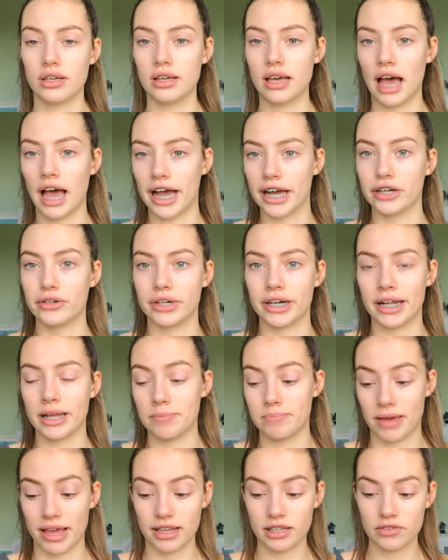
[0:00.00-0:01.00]

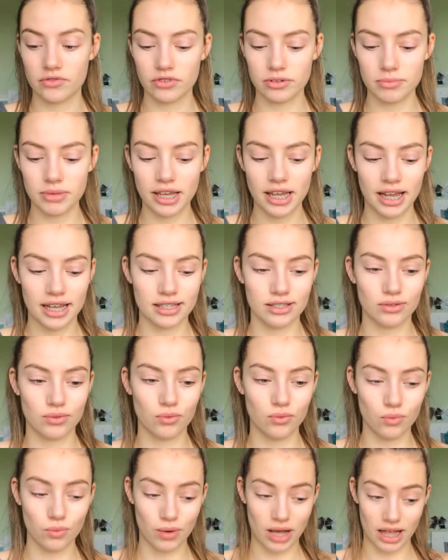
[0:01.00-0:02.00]
hydrating base for me as
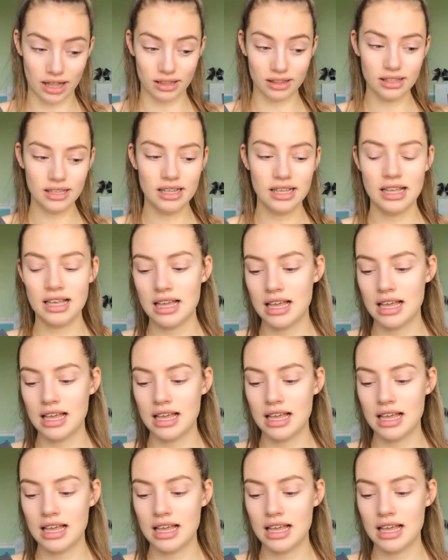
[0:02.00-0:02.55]
well.